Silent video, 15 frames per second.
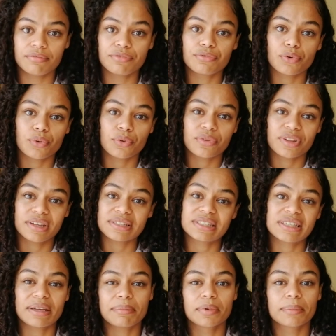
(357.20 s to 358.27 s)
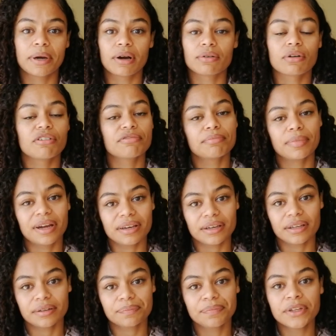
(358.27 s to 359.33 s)
for that same amount of
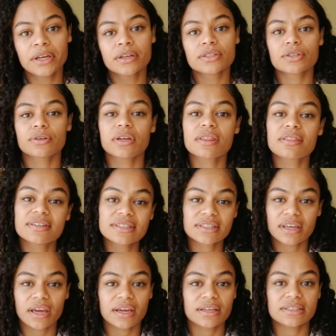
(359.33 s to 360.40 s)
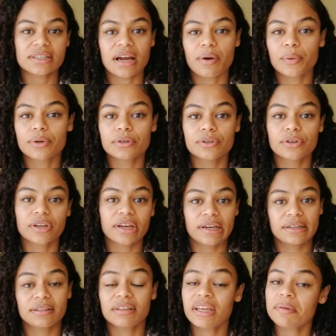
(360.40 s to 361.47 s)
money. So in this case, I would look
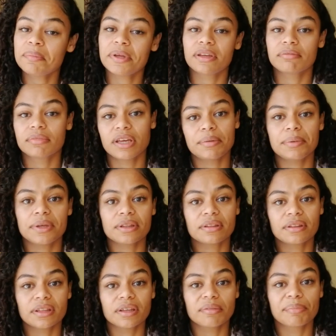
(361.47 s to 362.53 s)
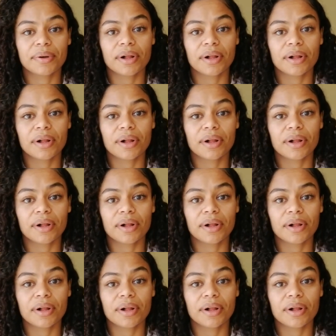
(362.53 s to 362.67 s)
at keeping maybe the